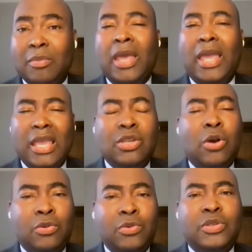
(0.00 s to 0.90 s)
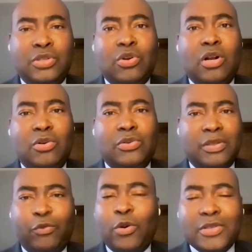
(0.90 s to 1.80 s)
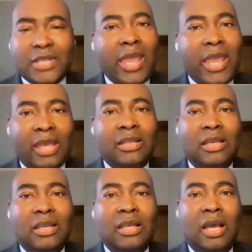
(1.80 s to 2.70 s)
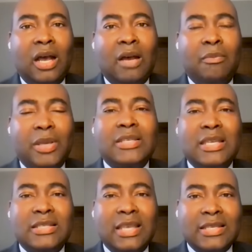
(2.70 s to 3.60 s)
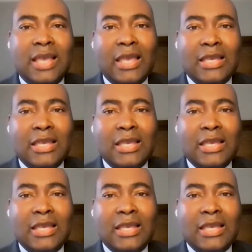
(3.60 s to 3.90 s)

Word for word: he knows the struggles firsthand um, because he's he's